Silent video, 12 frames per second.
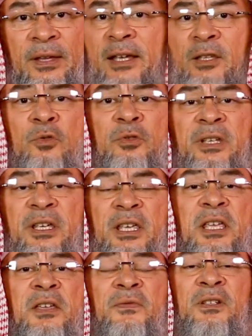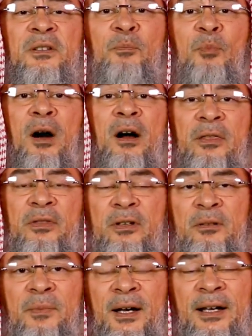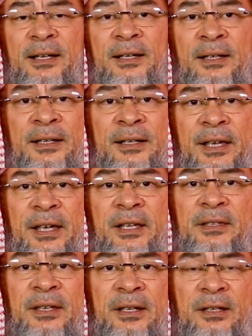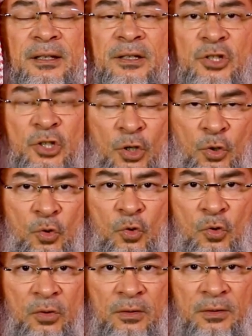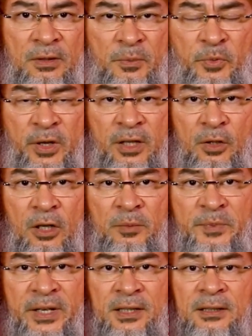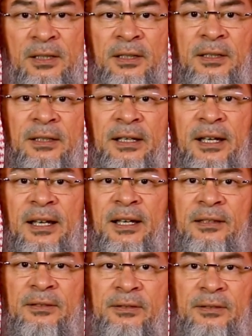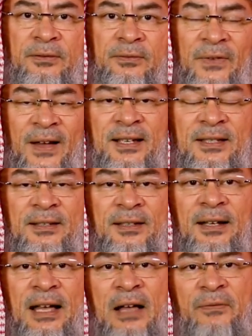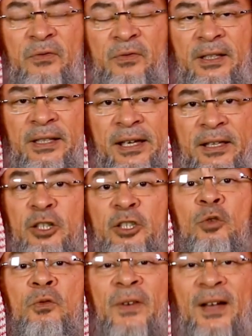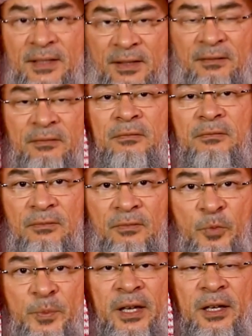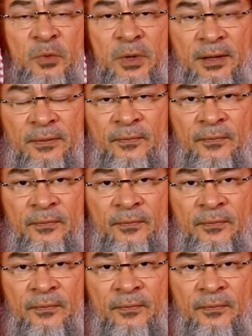They don't even bother by eating suhoor, the pre-dawn meal, and fast half of the day. They don't fast to begin with.